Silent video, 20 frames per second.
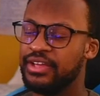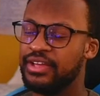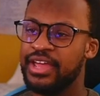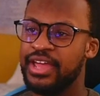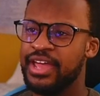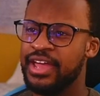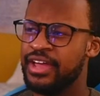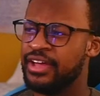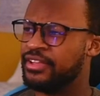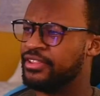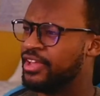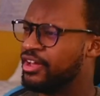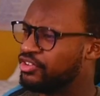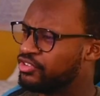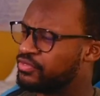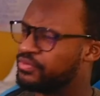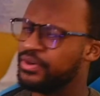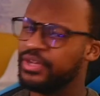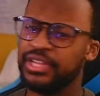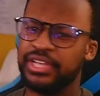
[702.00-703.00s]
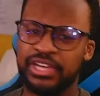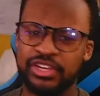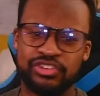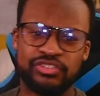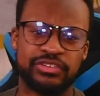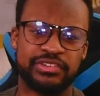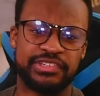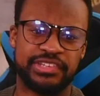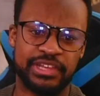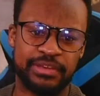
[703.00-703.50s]
That was really
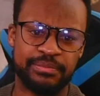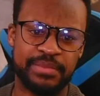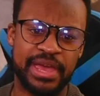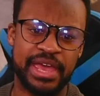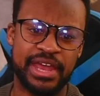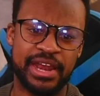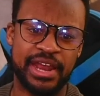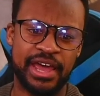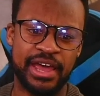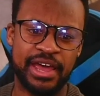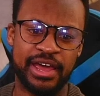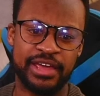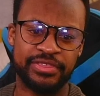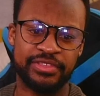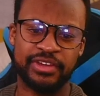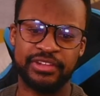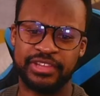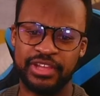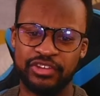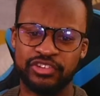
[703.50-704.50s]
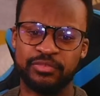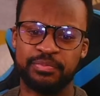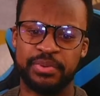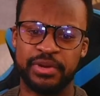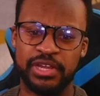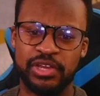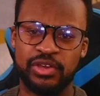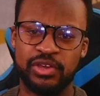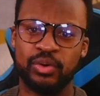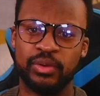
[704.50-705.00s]
interesting, man. I thought that was a pretty
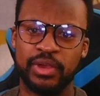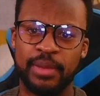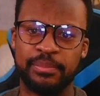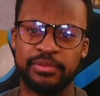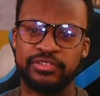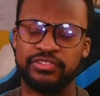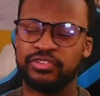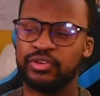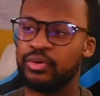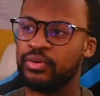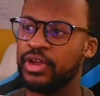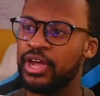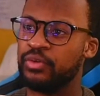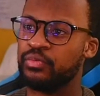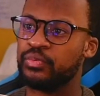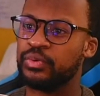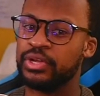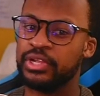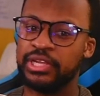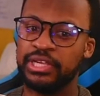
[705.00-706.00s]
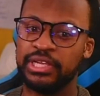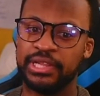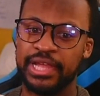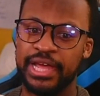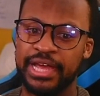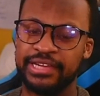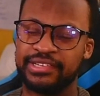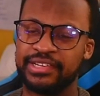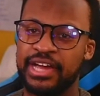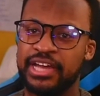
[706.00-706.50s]
cool episode. I really liked
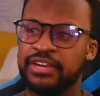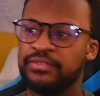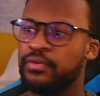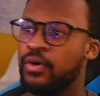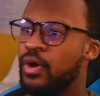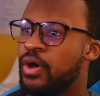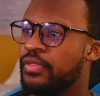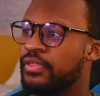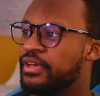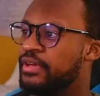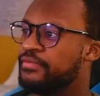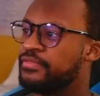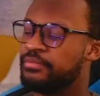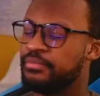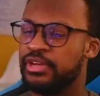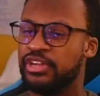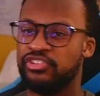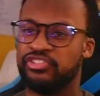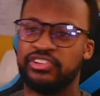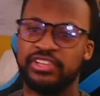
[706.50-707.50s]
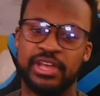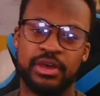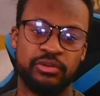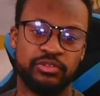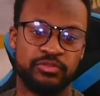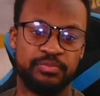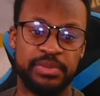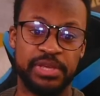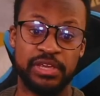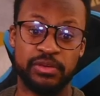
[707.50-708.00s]
kind of all the information that was
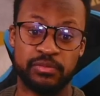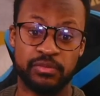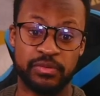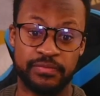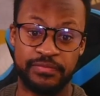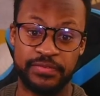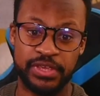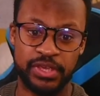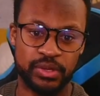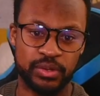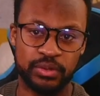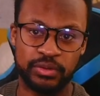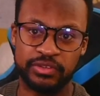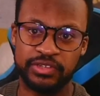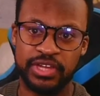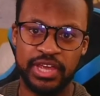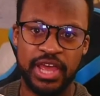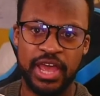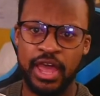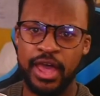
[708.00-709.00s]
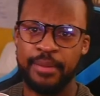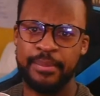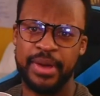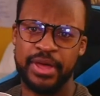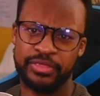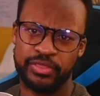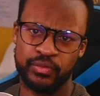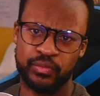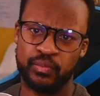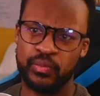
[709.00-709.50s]
being revealed about the
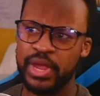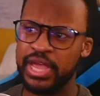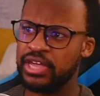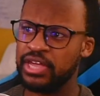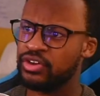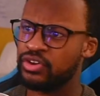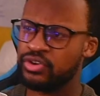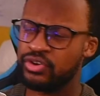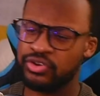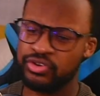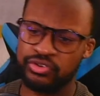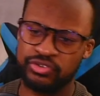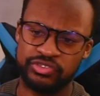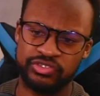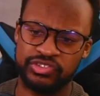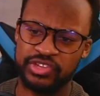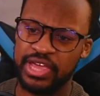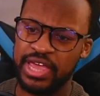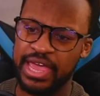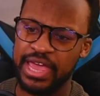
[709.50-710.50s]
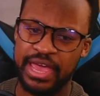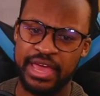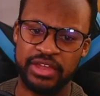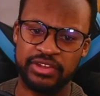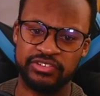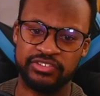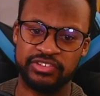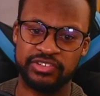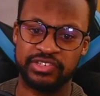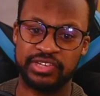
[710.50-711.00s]
rankers and
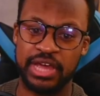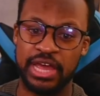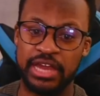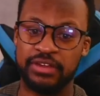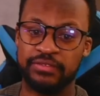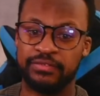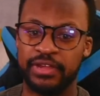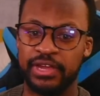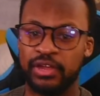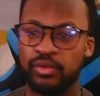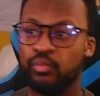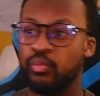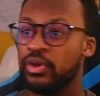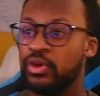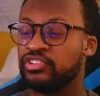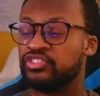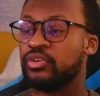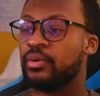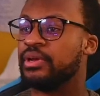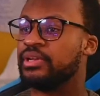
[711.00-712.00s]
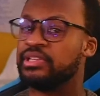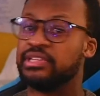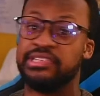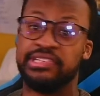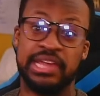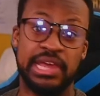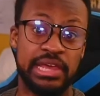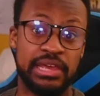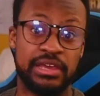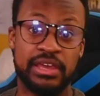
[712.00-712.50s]
just kind of like what it's going to
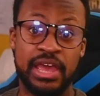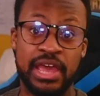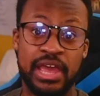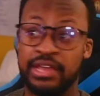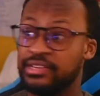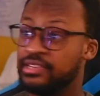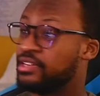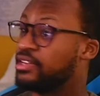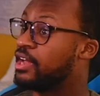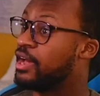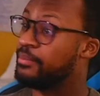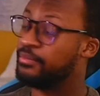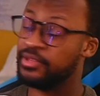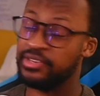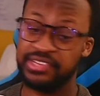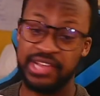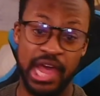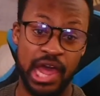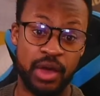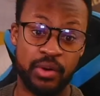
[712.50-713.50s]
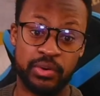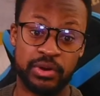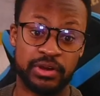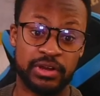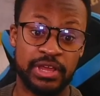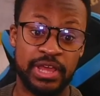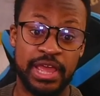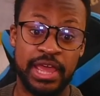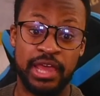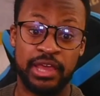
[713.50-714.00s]
take to climb the tower.
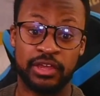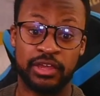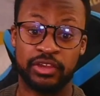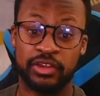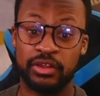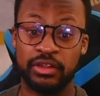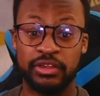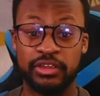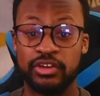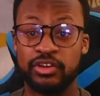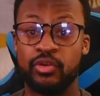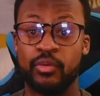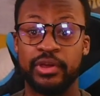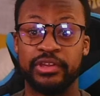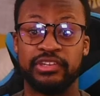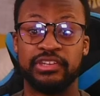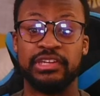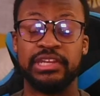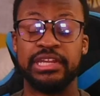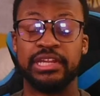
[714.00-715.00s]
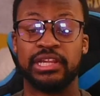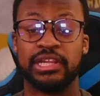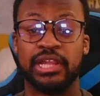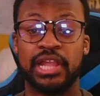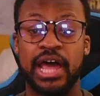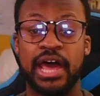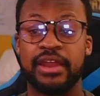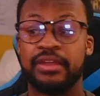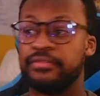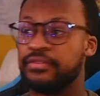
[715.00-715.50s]
Clearly, you're going to need a lot
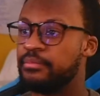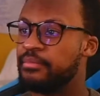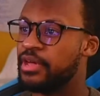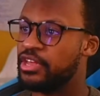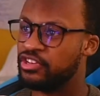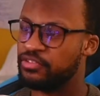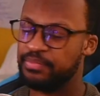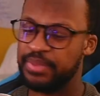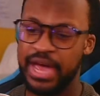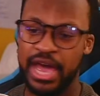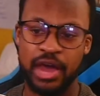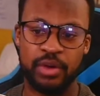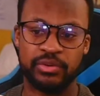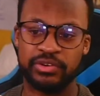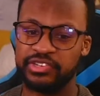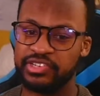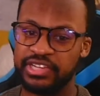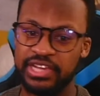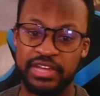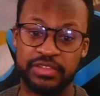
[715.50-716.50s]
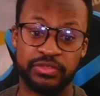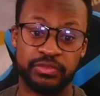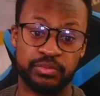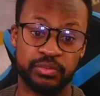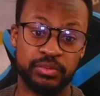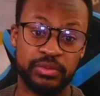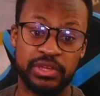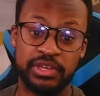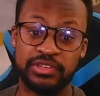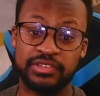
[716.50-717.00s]
of immense power to get through
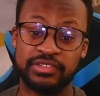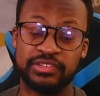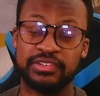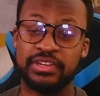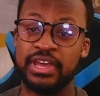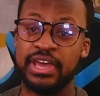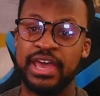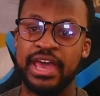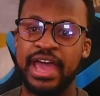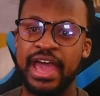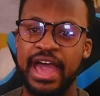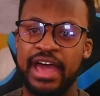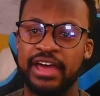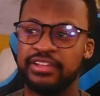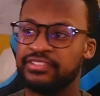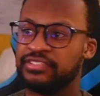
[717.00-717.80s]
this as...